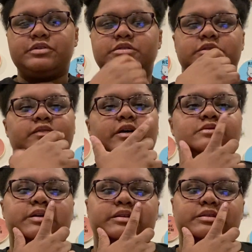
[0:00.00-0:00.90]
is if I
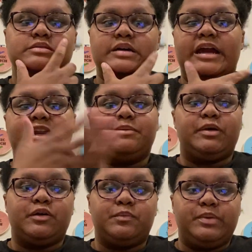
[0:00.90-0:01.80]
was like designing my own